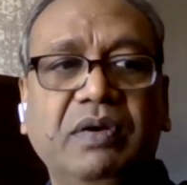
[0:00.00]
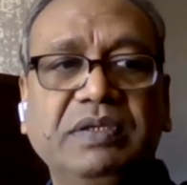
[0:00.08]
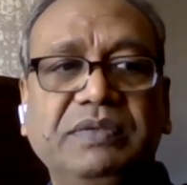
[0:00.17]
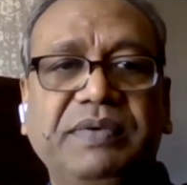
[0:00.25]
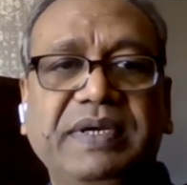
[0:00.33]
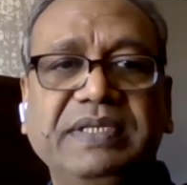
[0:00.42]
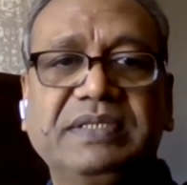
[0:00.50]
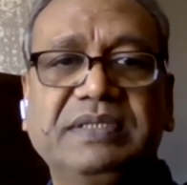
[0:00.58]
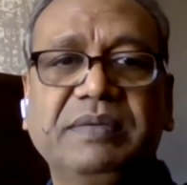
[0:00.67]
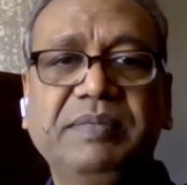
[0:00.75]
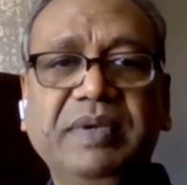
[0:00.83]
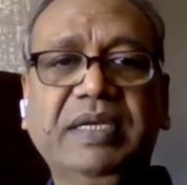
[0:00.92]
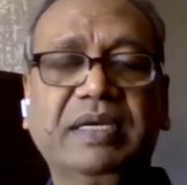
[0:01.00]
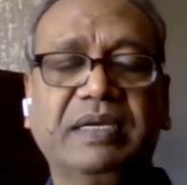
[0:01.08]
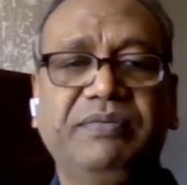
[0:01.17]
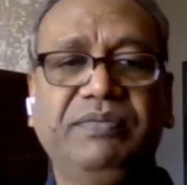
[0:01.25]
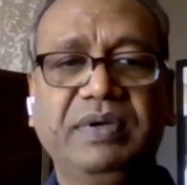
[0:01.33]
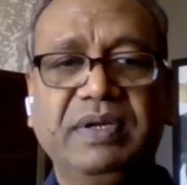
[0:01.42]
that you know, must- it's very
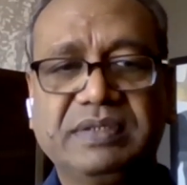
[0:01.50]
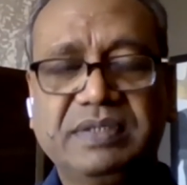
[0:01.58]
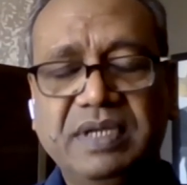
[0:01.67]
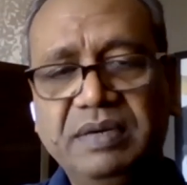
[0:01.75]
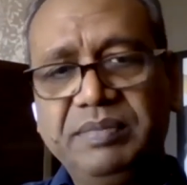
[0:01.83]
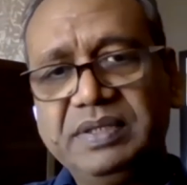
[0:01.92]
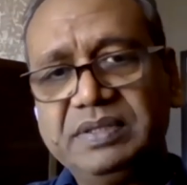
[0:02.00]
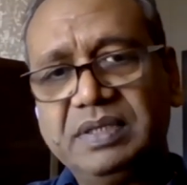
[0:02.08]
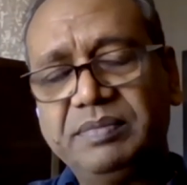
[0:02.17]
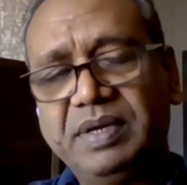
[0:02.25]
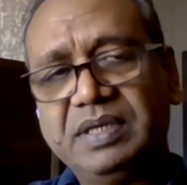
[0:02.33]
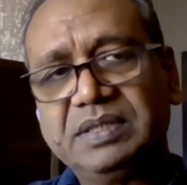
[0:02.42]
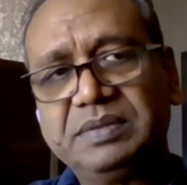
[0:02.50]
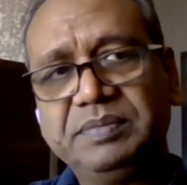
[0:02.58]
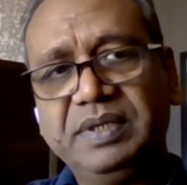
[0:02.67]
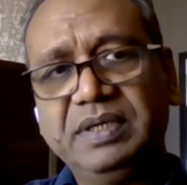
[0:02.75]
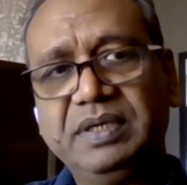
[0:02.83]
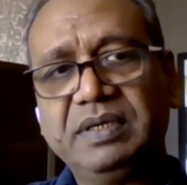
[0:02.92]
similar. If you celebrate
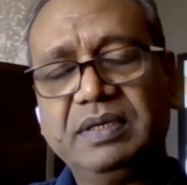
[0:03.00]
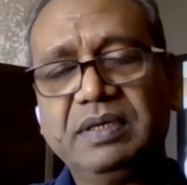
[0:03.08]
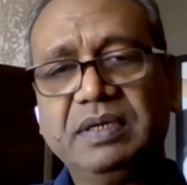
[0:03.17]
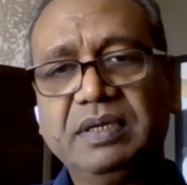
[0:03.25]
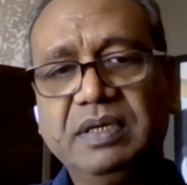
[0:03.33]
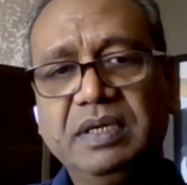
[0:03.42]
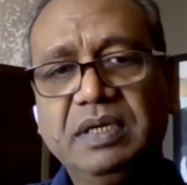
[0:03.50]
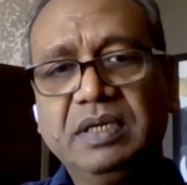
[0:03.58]
Janmashtami in